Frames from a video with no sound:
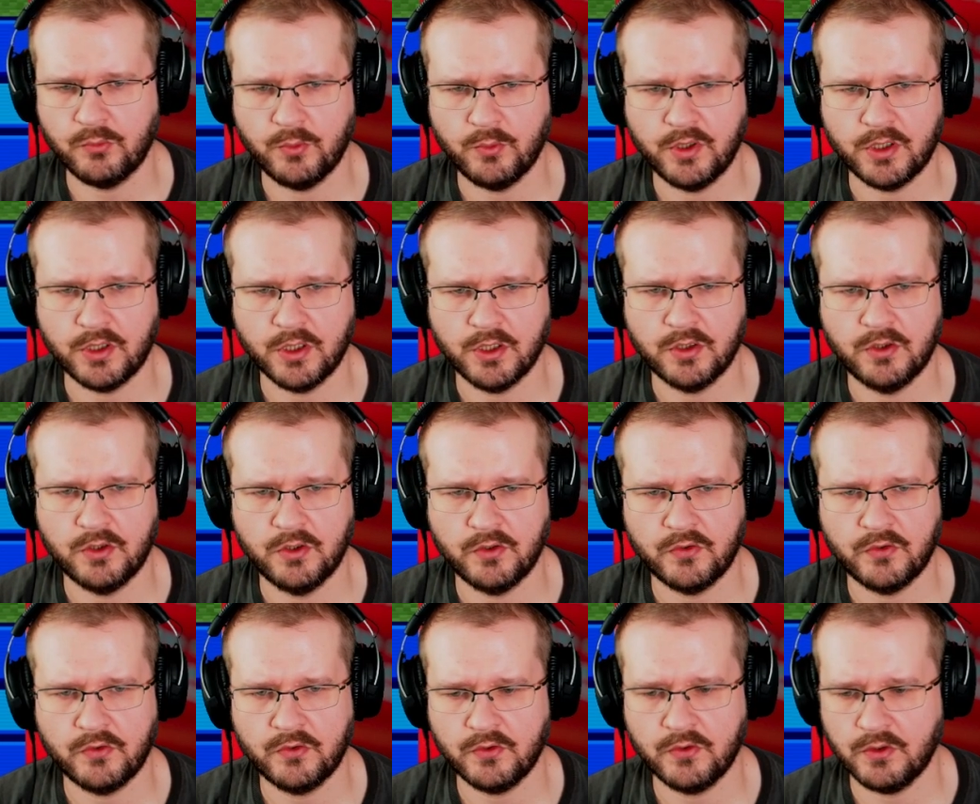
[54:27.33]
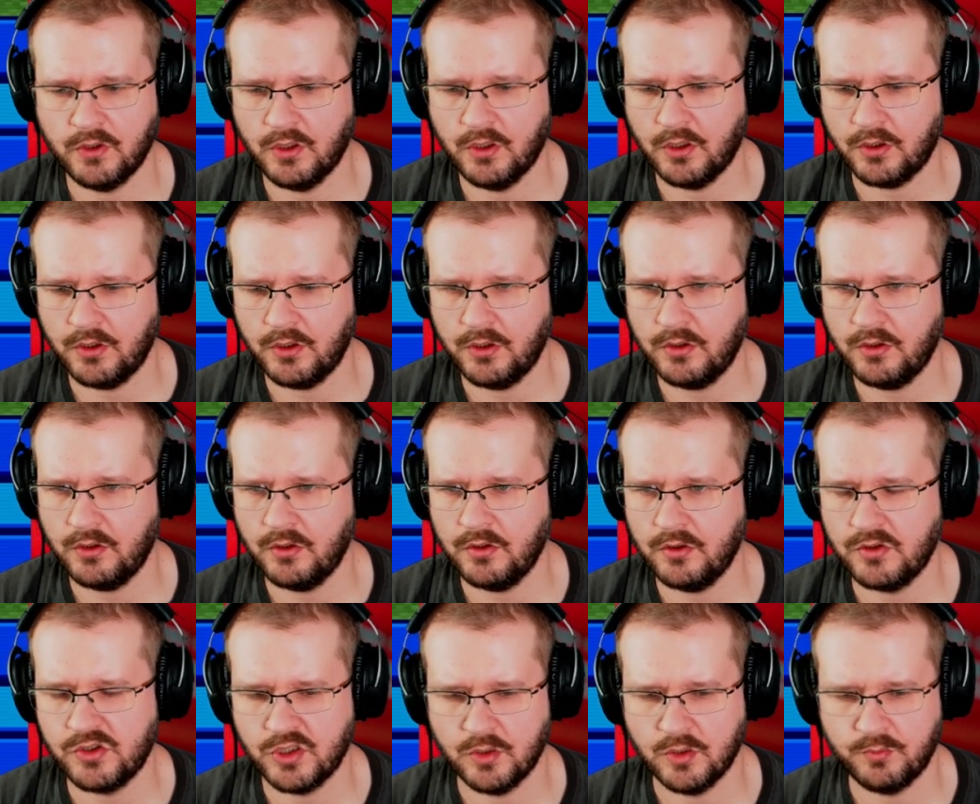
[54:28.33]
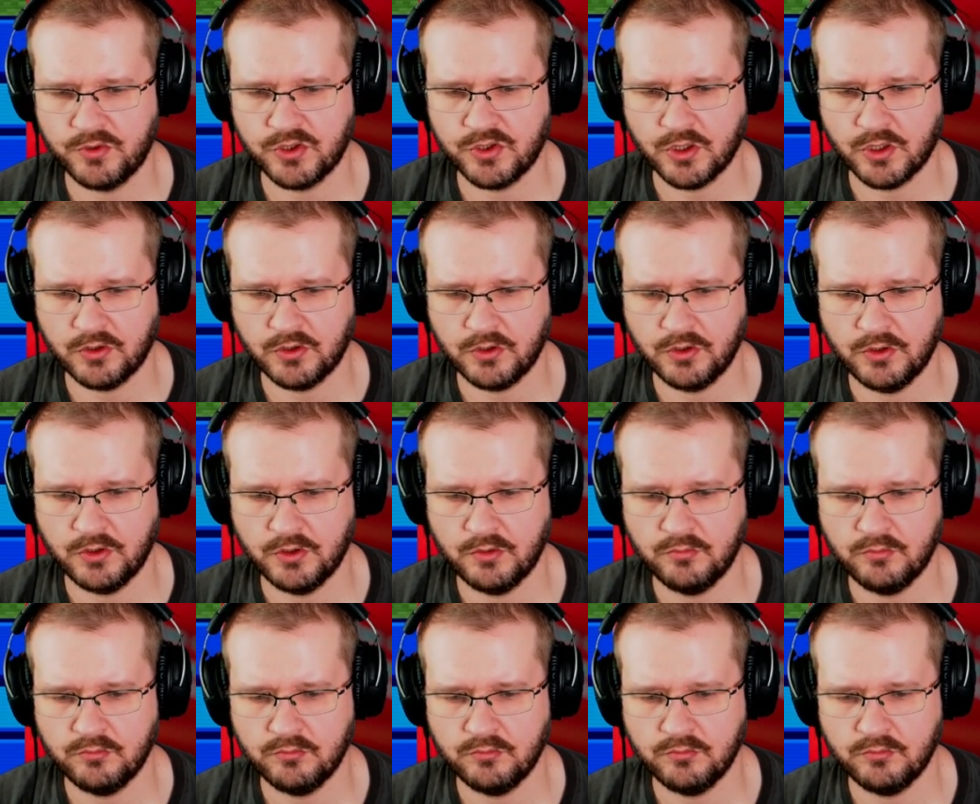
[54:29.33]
we get this lucky cheap shot in.